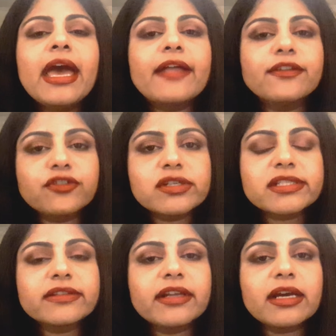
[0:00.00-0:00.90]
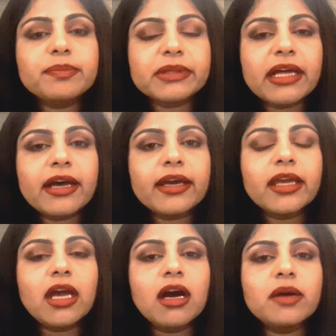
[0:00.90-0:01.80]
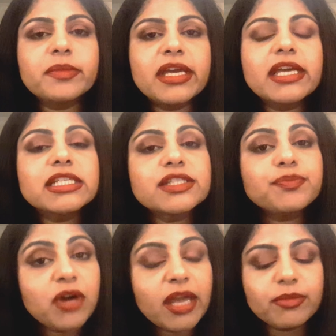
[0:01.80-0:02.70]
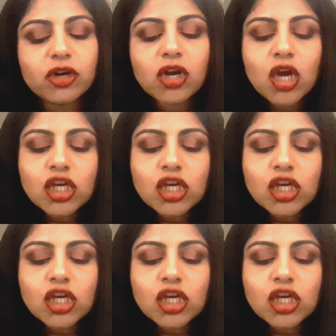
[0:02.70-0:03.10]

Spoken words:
And the first thing that I apply is primer.